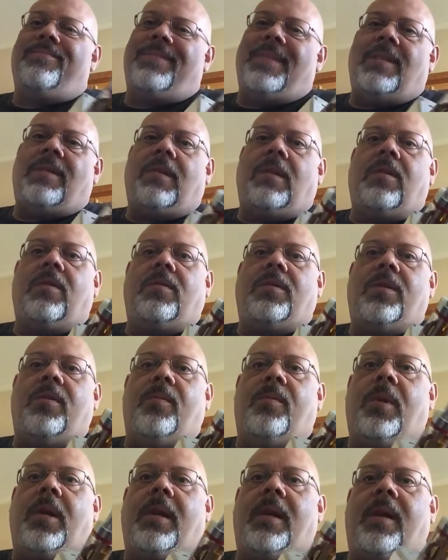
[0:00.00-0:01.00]
It's a little too
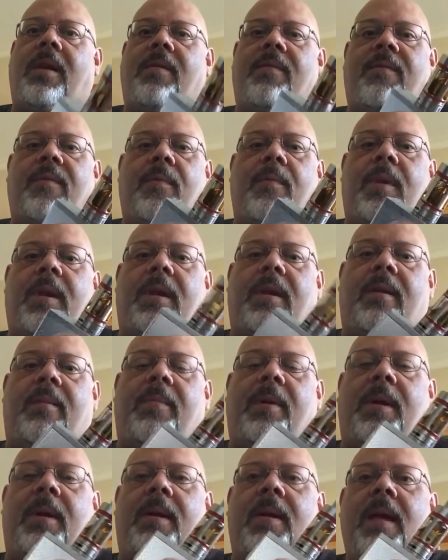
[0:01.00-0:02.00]
blingy for me,
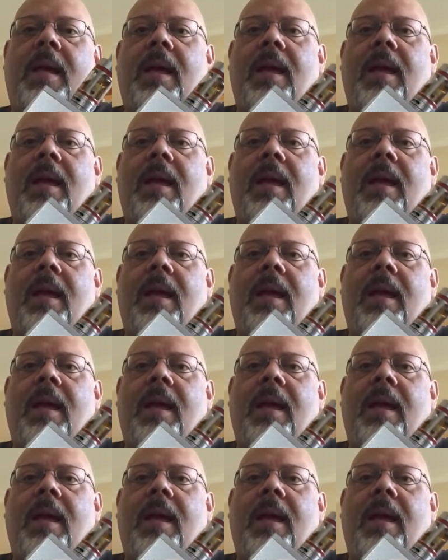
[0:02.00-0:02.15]
but